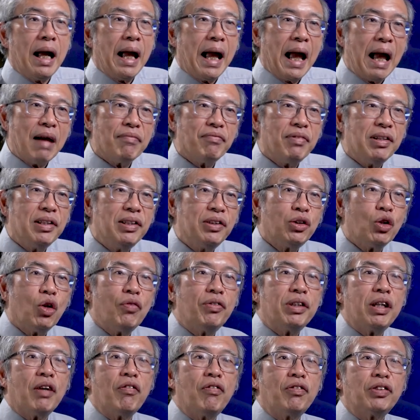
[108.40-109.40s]
heavens,
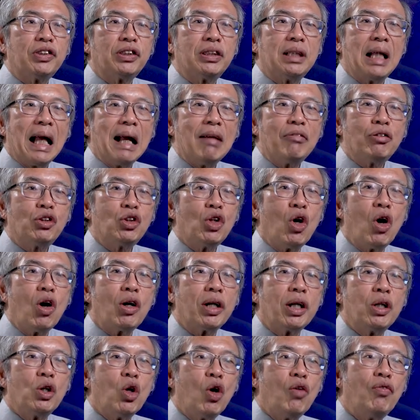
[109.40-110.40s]
over the
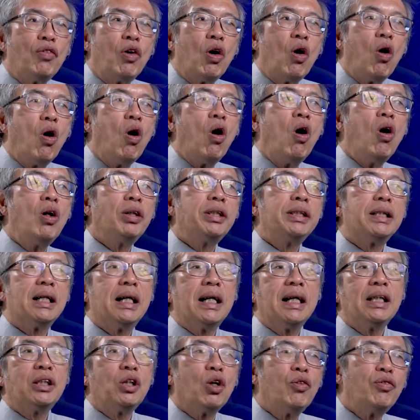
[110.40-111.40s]
livestock, and over all the
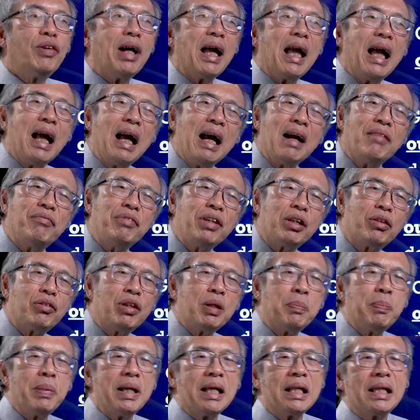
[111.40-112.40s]
earth, over every
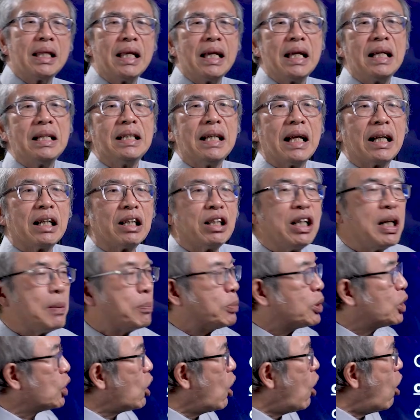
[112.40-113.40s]
creeping thing that
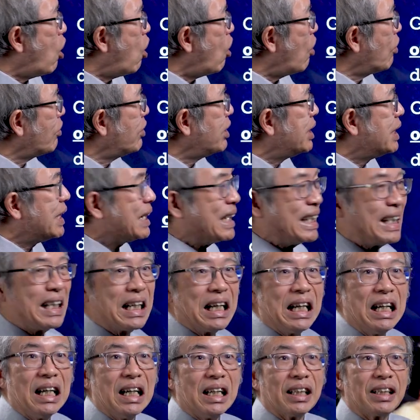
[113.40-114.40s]
creeps on the
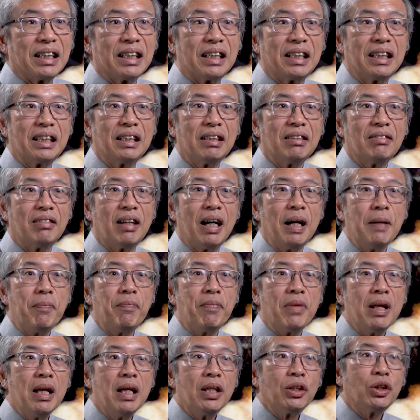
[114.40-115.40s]
earth. Right?
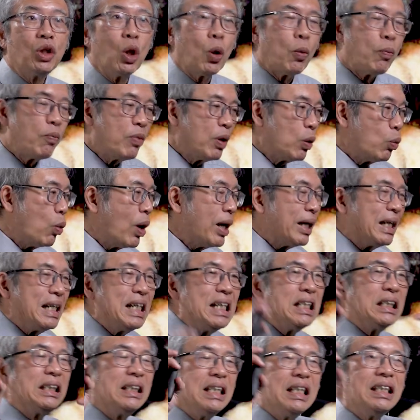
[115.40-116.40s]
So, what
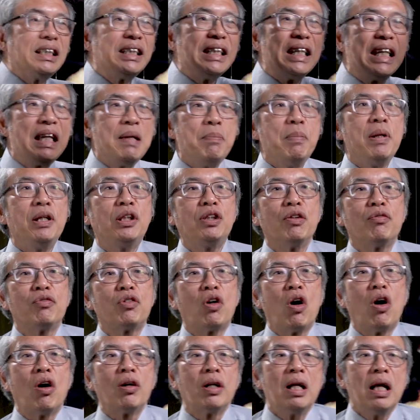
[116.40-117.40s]
is this image of
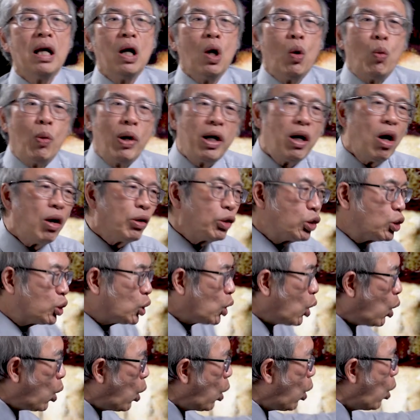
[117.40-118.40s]
God? We're not
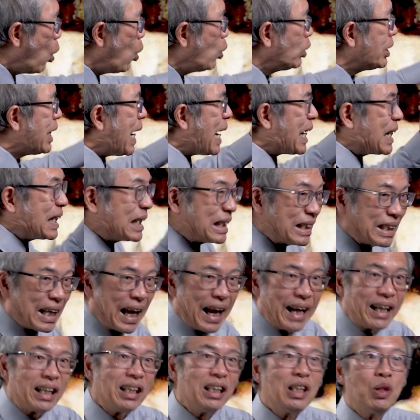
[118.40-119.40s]
told
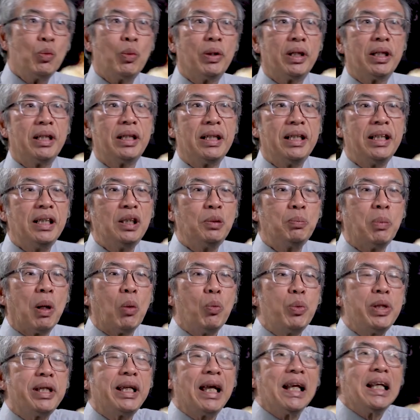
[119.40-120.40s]
exactly what it is,
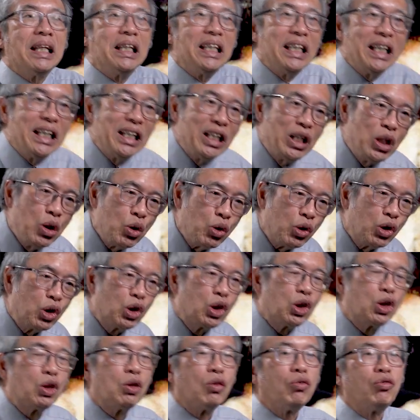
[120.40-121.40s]
but we can
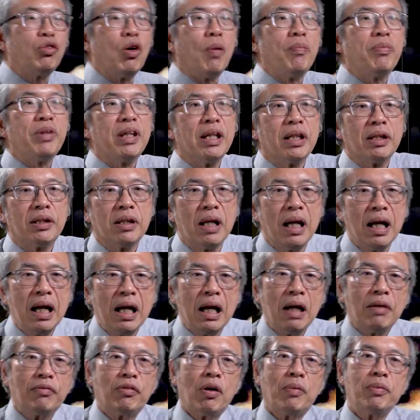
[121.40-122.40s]
deduce from the,
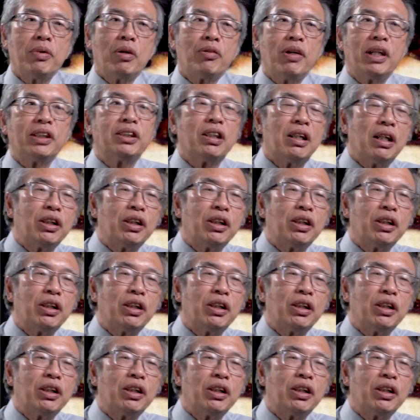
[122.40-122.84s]
from the rest